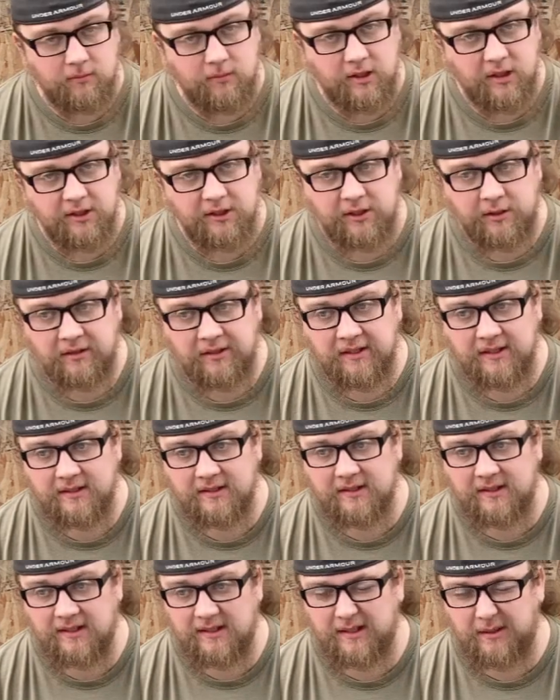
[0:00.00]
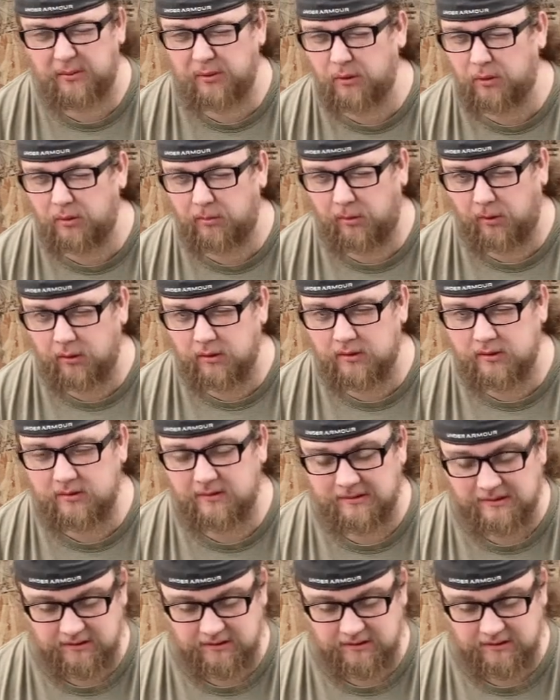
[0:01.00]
issue is they sent me the wrong parts,